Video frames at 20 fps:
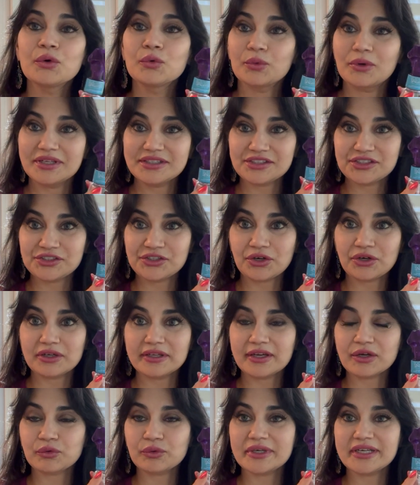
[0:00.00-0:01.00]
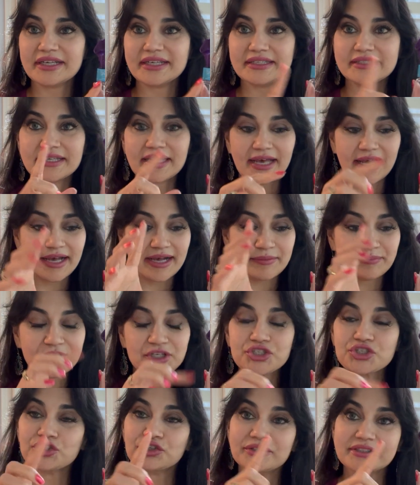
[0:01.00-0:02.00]
Once your liquid
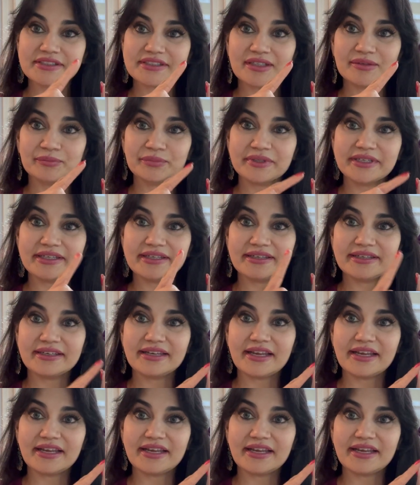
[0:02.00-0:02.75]
mixture is completed